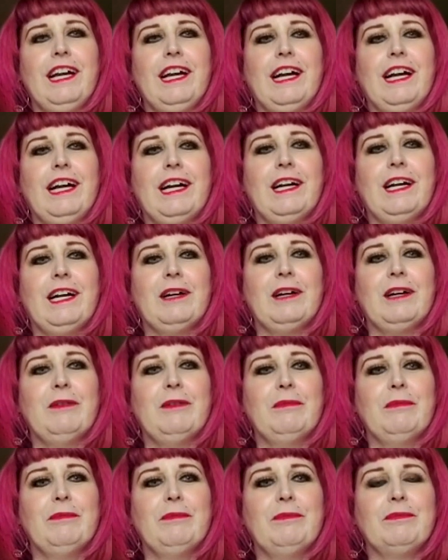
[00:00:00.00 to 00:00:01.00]

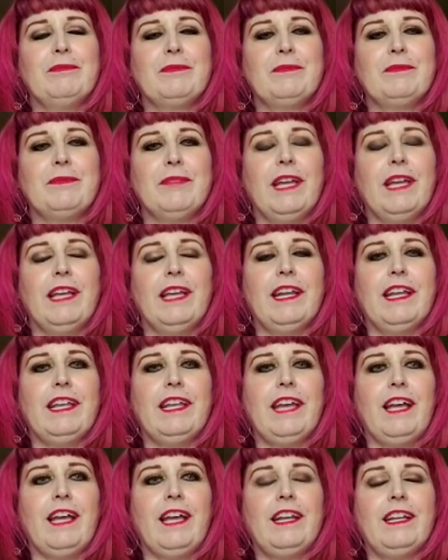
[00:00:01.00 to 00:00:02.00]
And
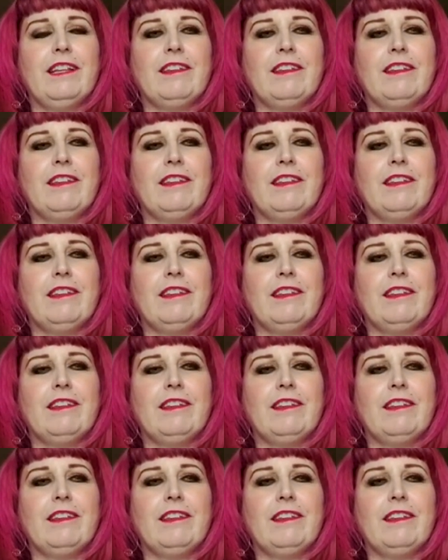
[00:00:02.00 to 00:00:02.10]
again,